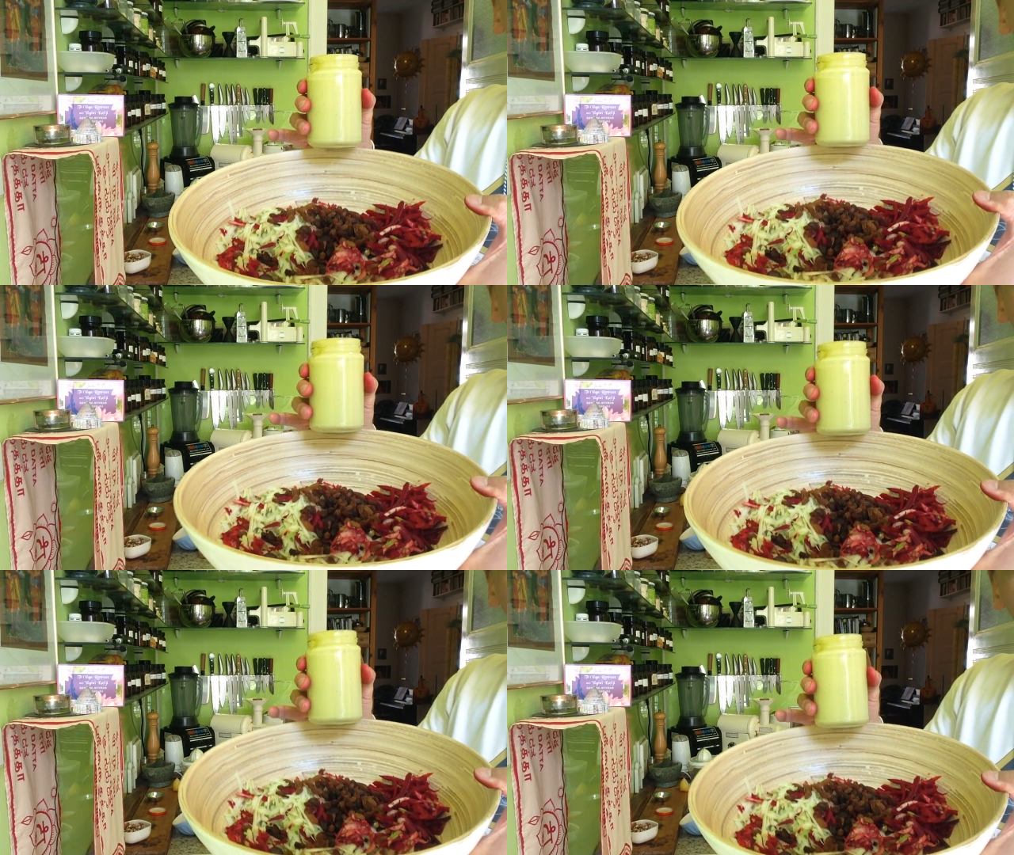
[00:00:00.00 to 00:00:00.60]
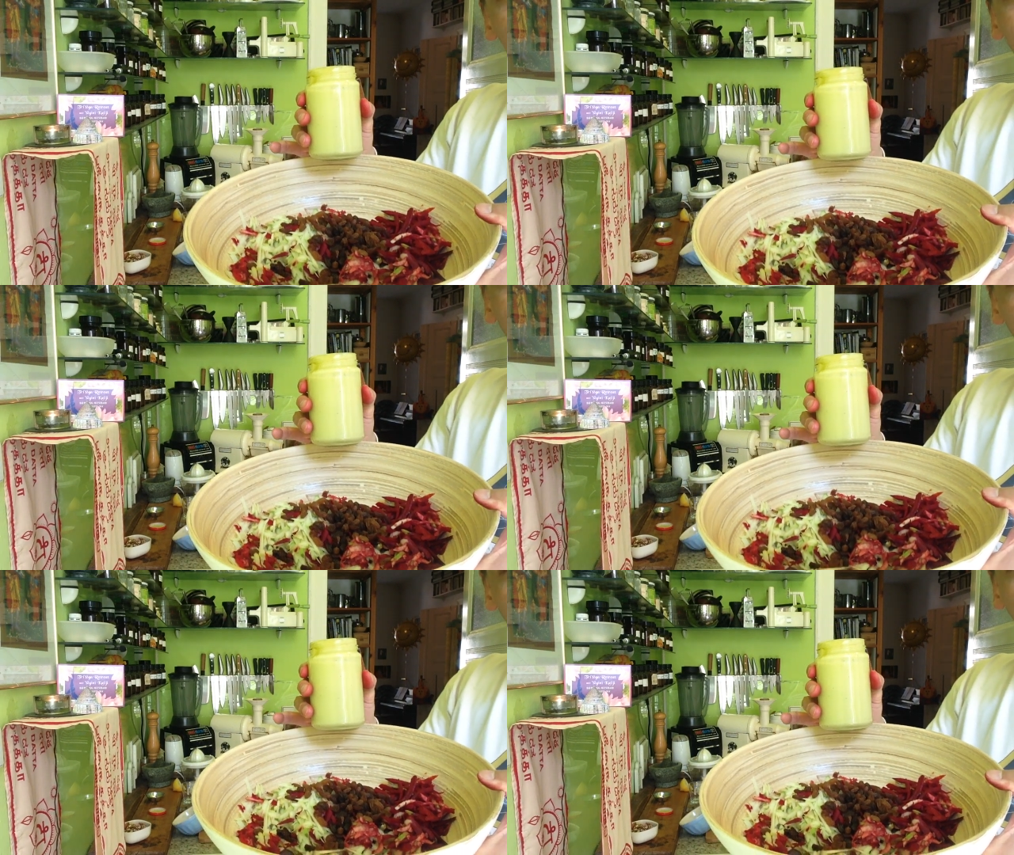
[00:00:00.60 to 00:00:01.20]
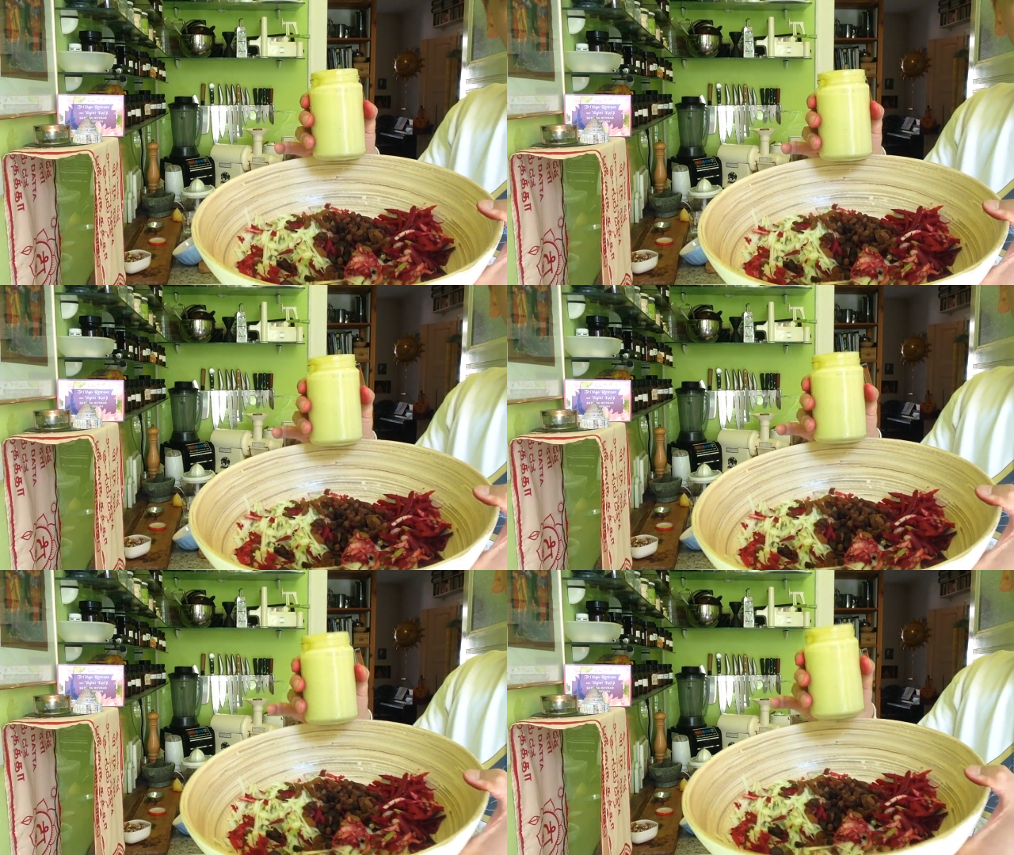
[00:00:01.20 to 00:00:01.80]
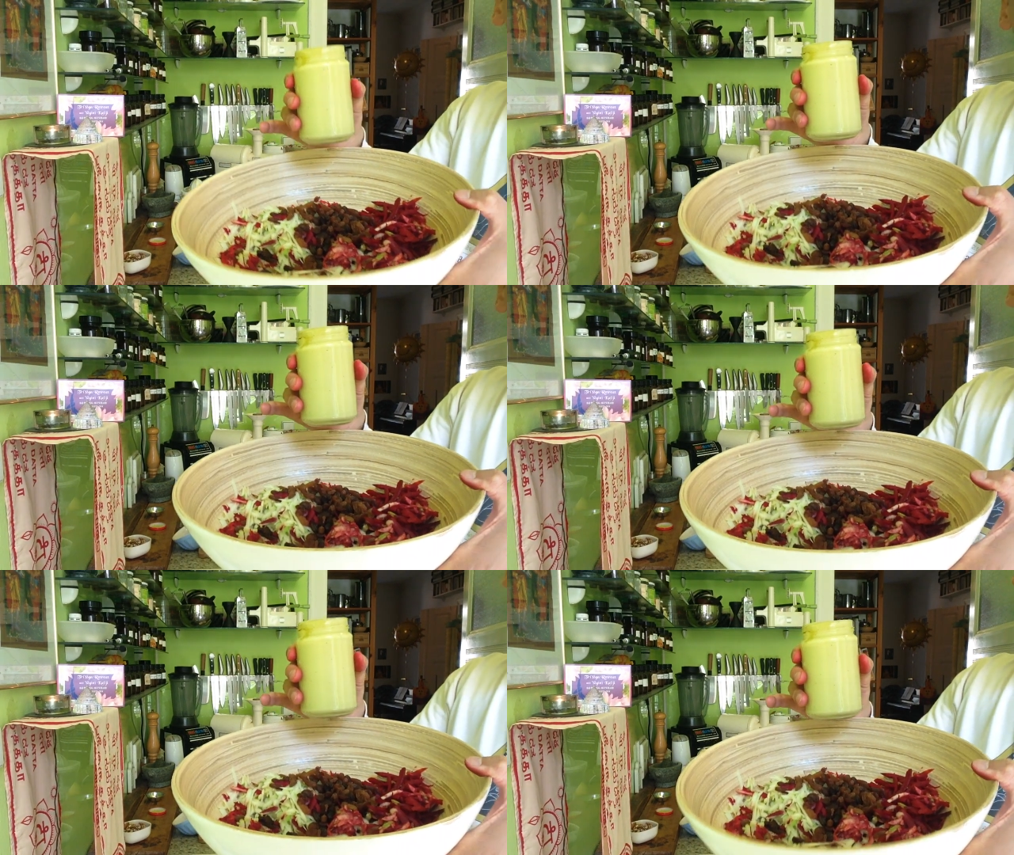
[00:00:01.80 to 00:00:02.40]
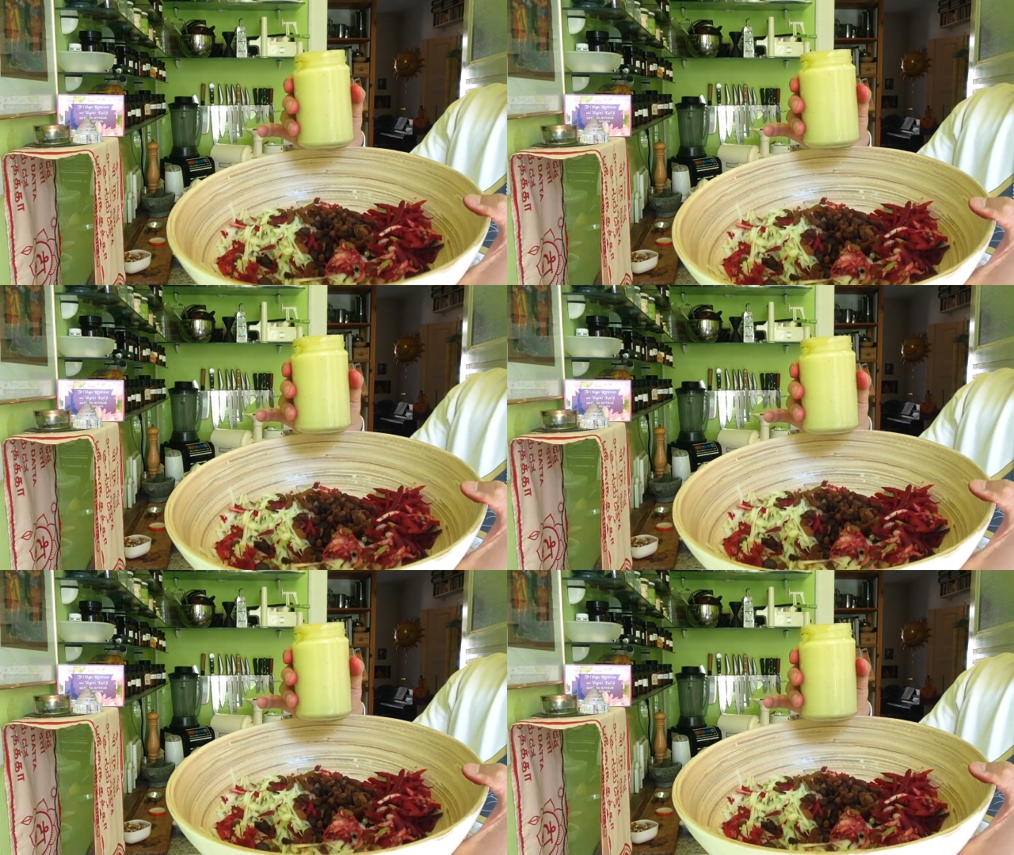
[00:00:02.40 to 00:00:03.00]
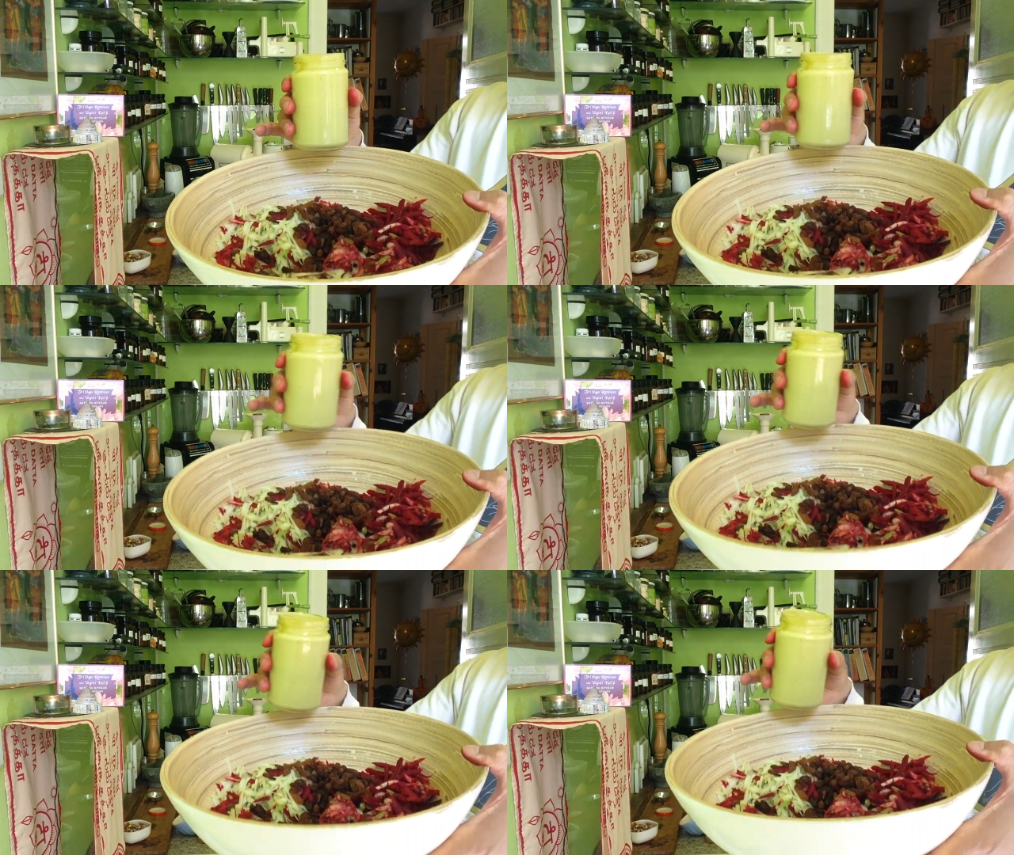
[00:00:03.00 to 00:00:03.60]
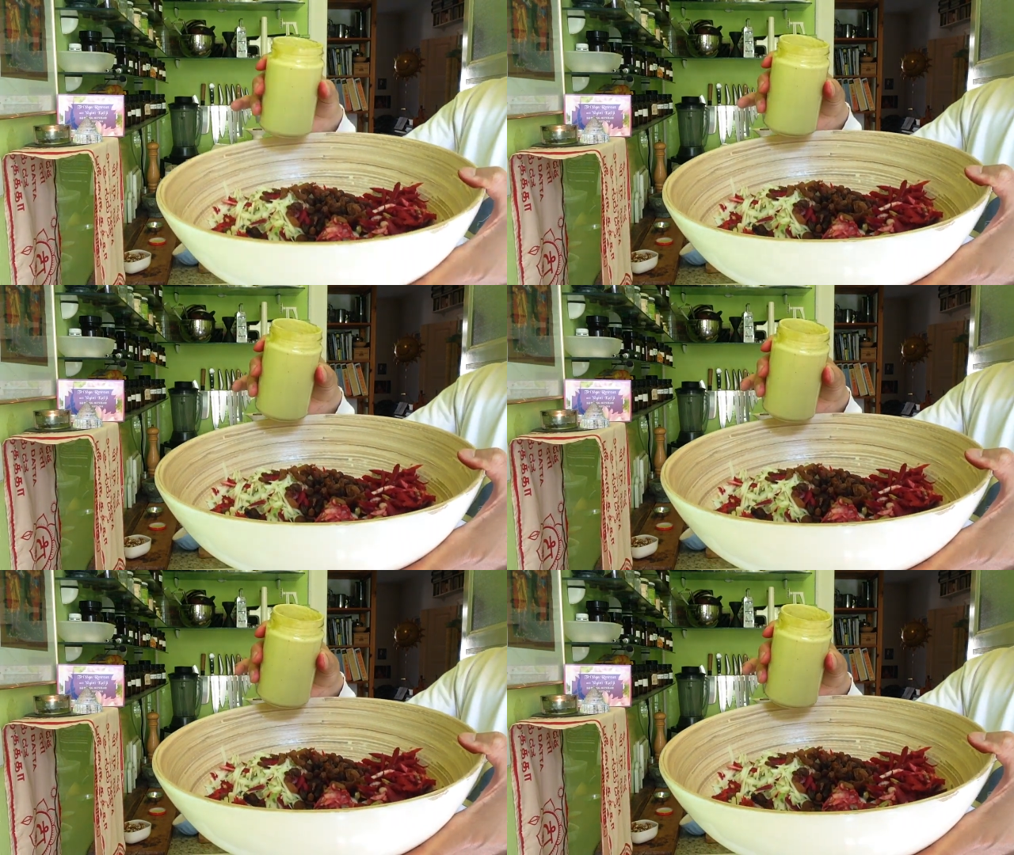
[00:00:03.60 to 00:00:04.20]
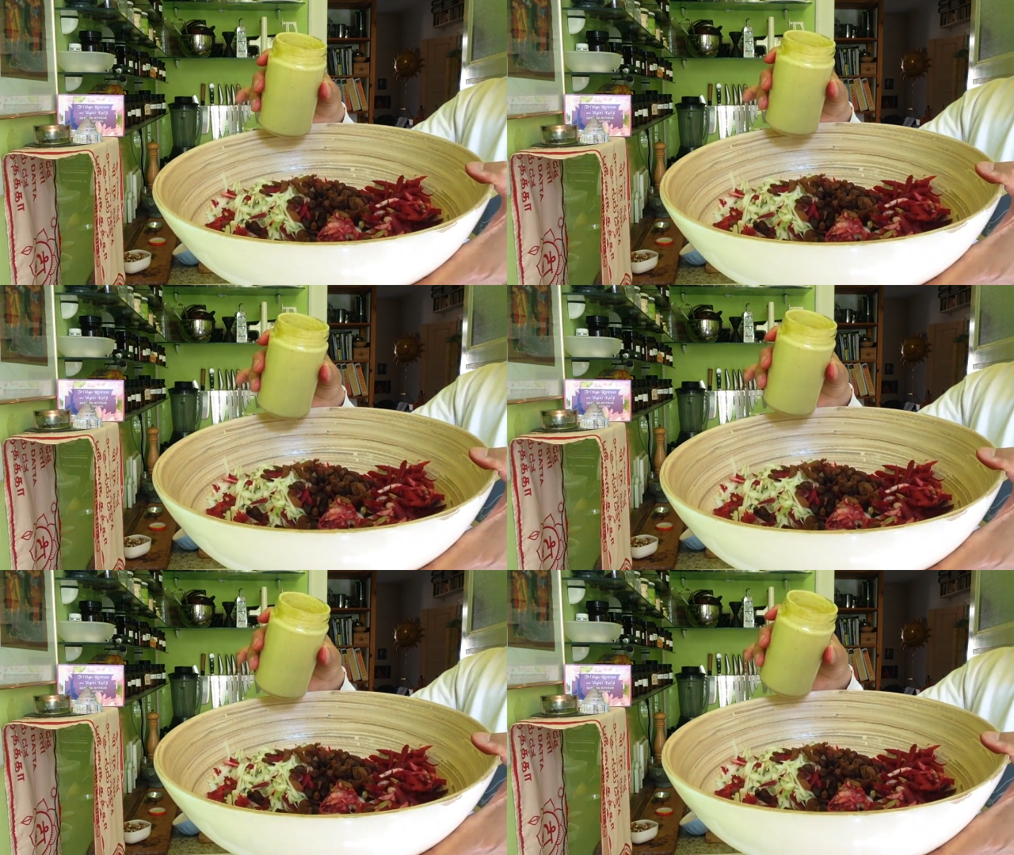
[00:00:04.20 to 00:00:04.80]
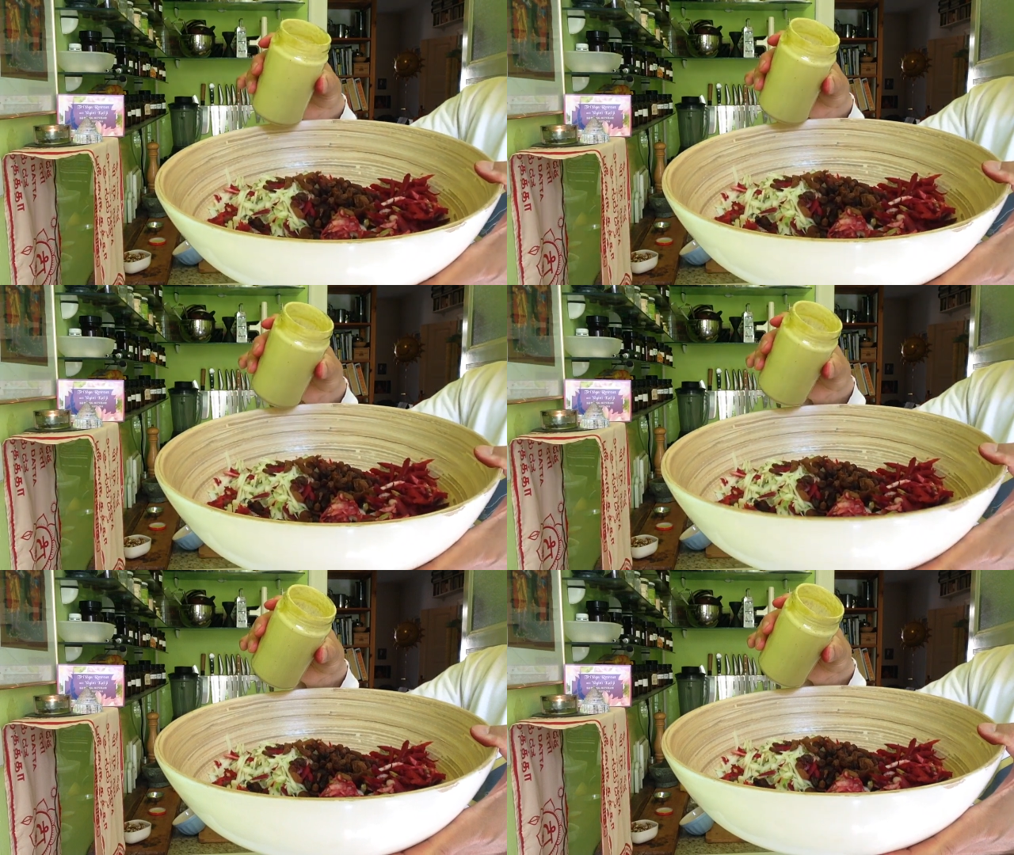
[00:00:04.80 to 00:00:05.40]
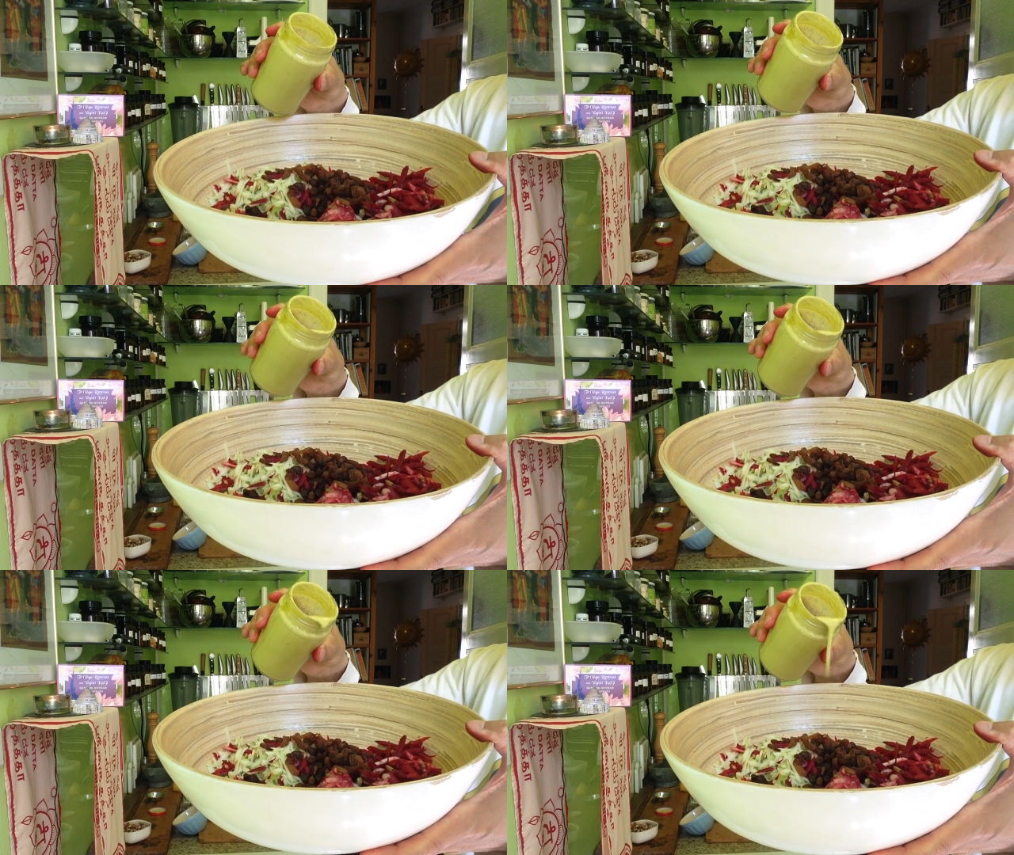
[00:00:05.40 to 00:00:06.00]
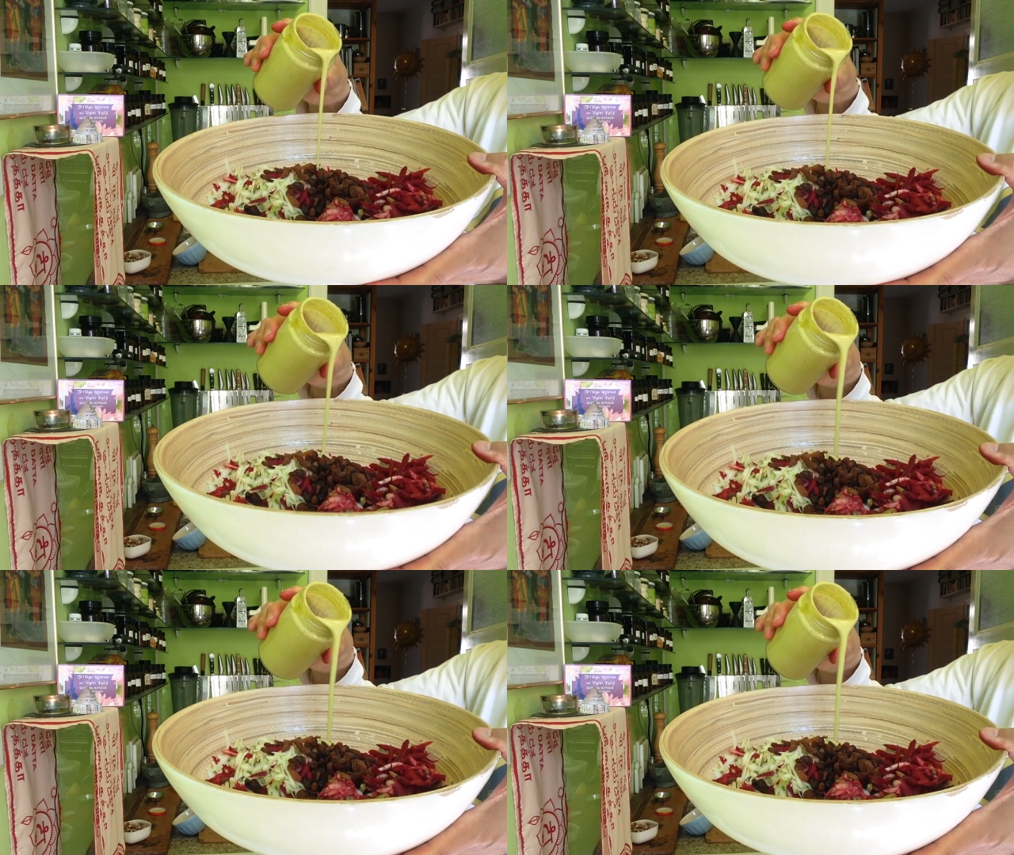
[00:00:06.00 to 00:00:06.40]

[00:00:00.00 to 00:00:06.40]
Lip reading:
[unreadable: no face in view]